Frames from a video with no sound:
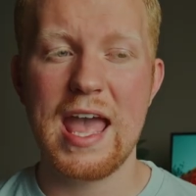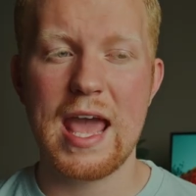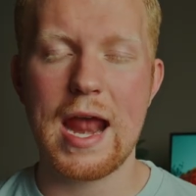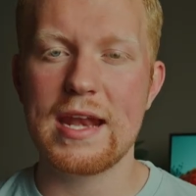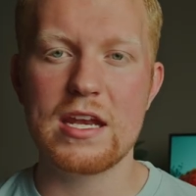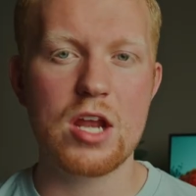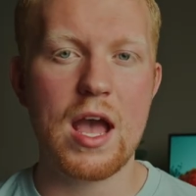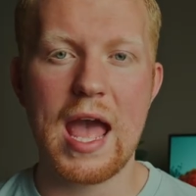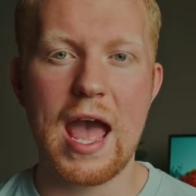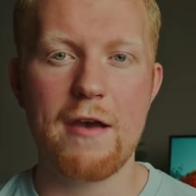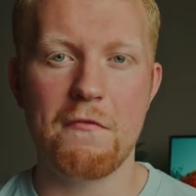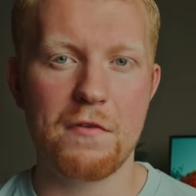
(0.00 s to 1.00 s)
and I did
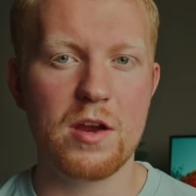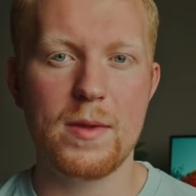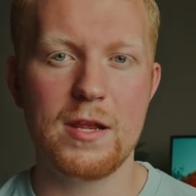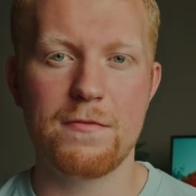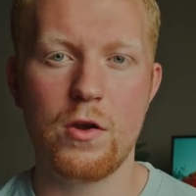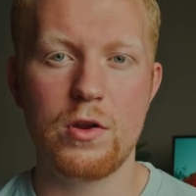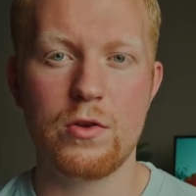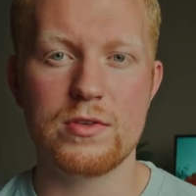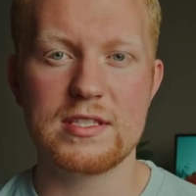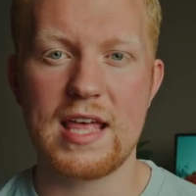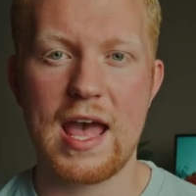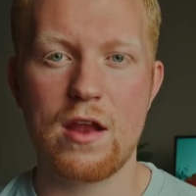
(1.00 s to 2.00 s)
not have very many
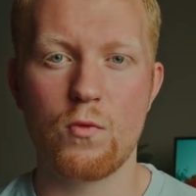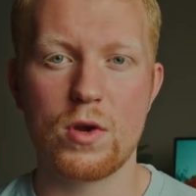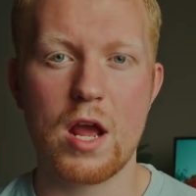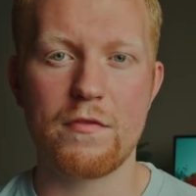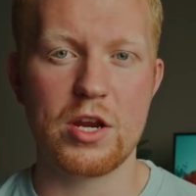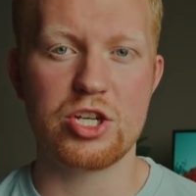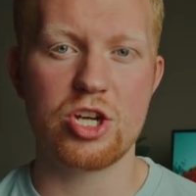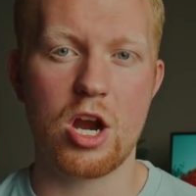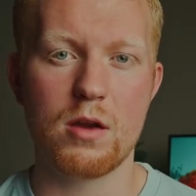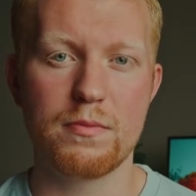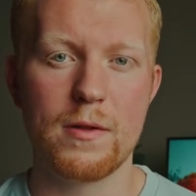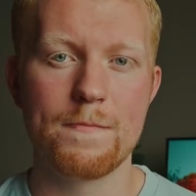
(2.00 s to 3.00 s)
photos that were not very
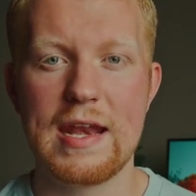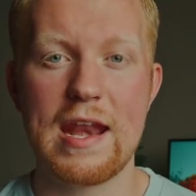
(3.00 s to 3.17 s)
sharp.